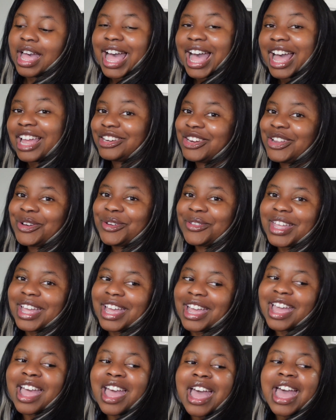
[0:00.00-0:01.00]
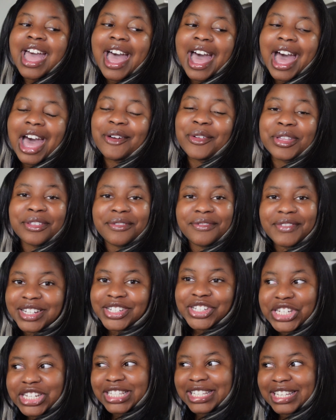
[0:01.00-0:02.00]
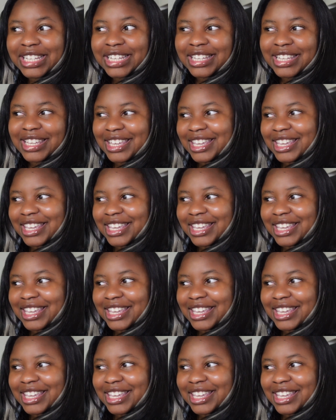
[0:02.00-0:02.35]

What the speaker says: I know that I will eventually